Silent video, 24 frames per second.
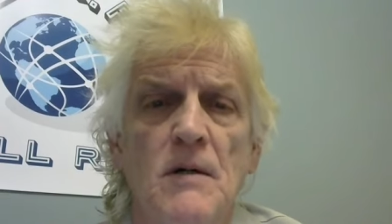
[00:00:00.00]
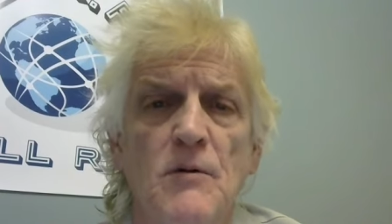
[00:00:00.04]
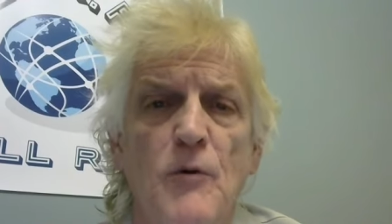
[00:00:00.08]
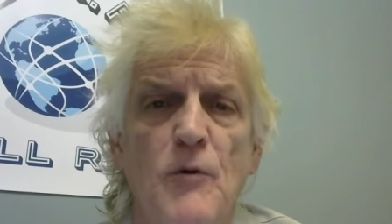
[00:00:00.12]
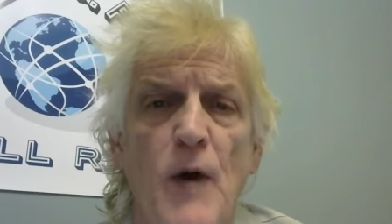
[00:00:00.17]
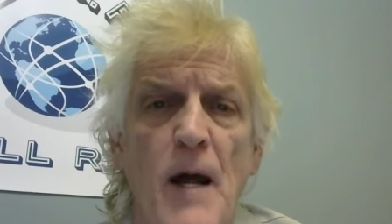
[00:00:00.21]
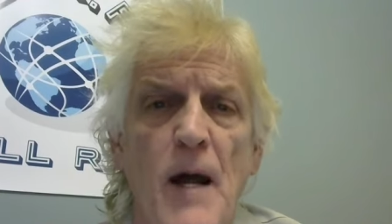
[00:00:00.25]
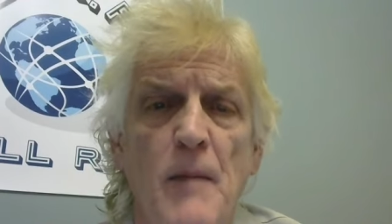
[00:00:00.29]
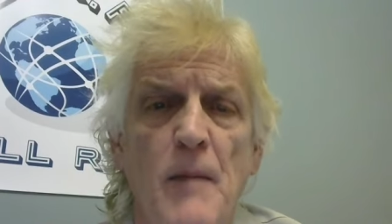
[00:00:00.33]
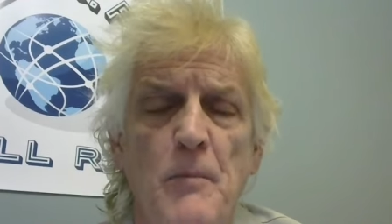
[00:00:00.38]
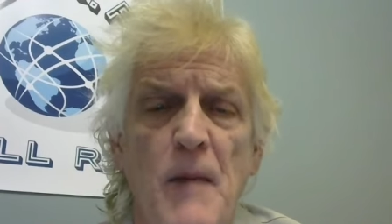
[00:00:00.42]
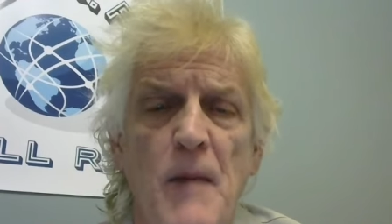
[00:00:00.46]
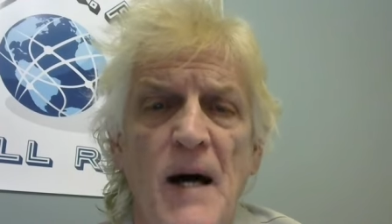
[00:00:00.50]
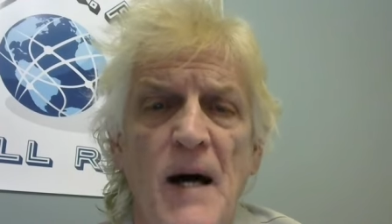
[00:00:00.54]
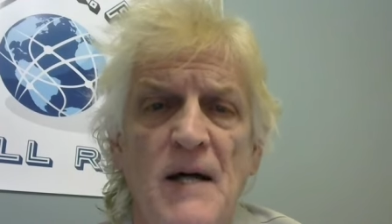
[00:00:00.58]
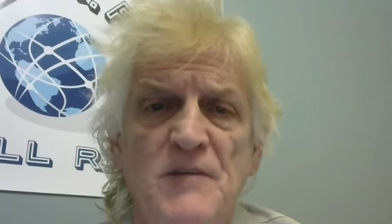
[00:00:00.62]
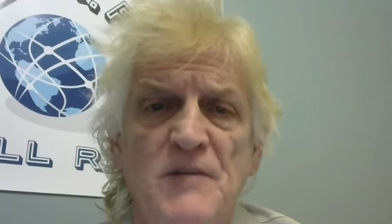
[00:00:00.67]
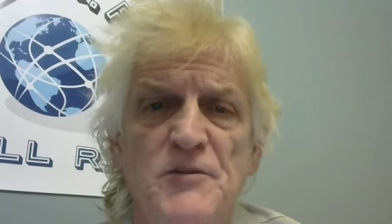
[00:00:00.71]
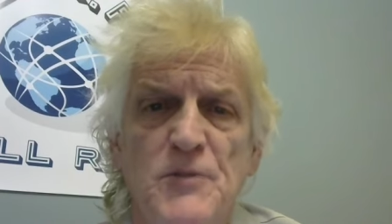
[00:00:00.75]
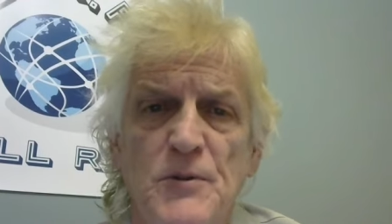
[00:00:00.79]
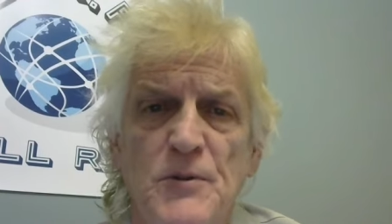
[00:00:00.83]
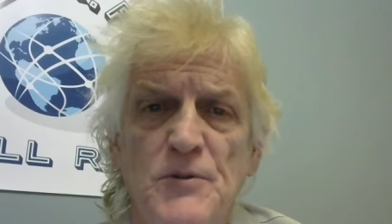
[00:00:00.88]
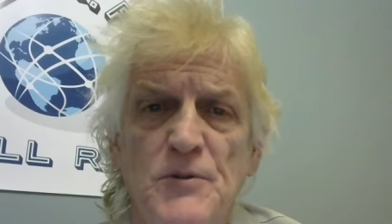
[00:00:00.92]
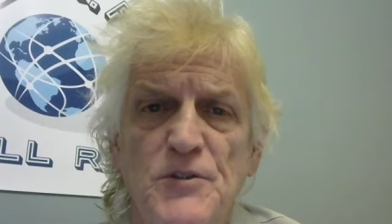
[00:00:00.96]

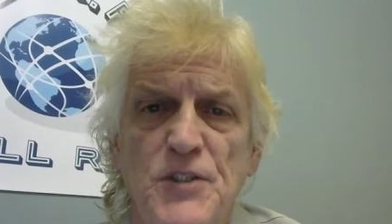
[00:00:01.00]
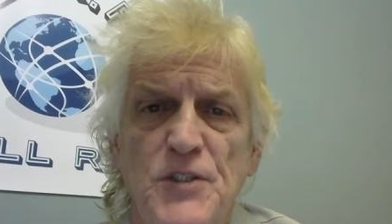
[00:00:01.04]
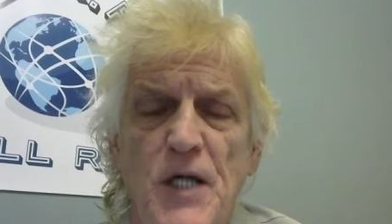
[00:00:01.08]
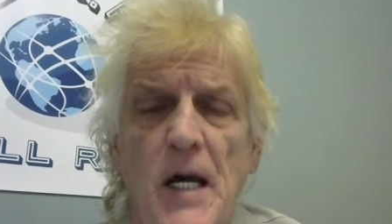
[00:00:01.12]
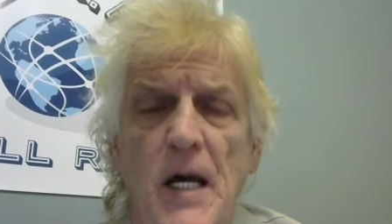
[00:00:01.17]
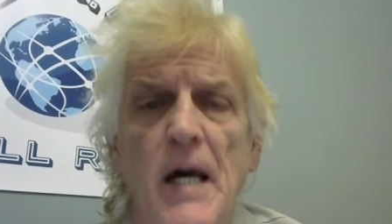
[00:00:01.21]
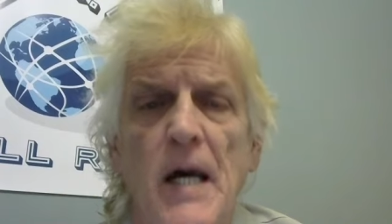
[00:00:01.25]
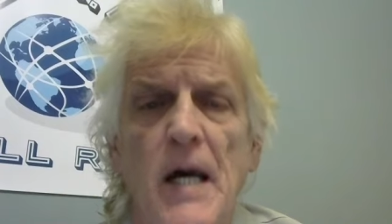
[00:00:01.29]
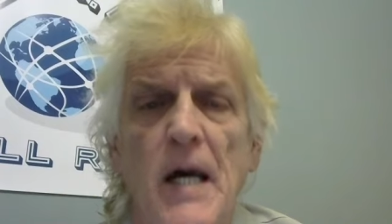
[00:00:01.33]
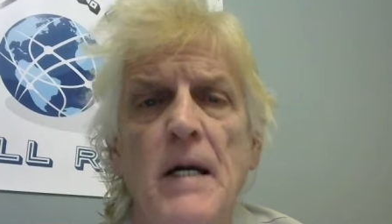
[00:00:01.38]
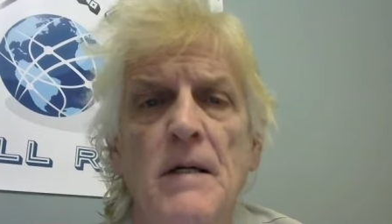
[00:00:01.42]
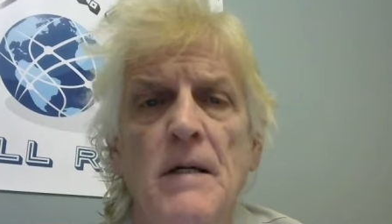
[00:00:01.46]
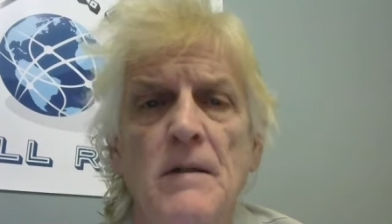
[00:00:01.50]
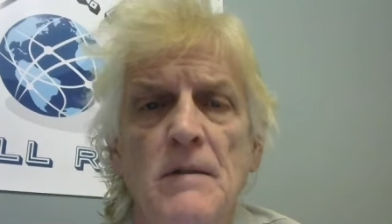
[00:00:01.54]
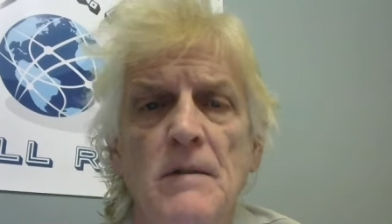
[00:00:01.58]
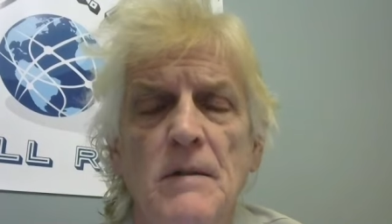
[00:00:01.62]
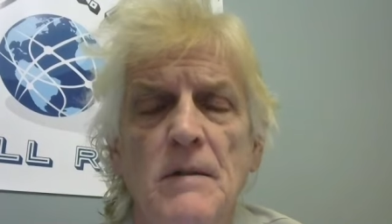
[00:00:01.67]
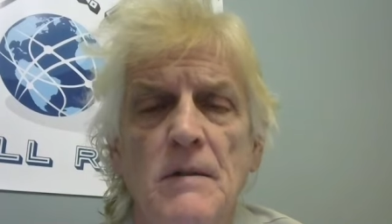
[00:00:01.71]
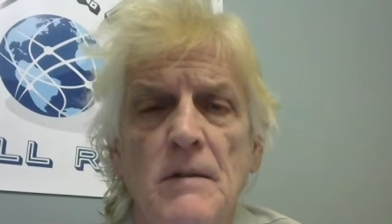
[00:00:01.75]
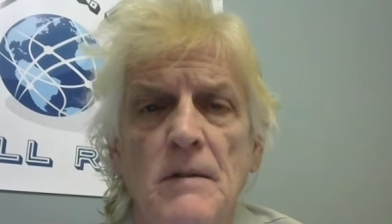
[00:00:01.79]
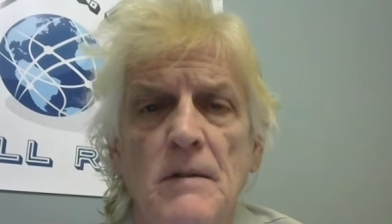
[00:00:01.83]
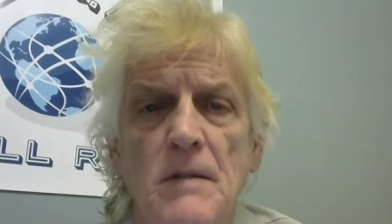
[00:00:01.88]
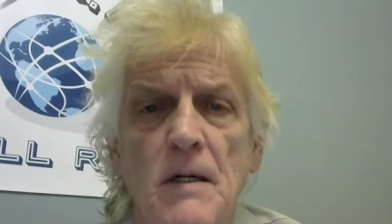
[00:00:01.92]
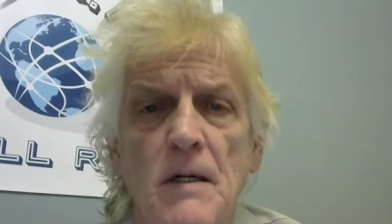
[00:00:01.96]
Grandmaster Jay
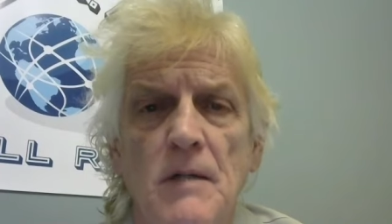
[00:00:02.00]
uh,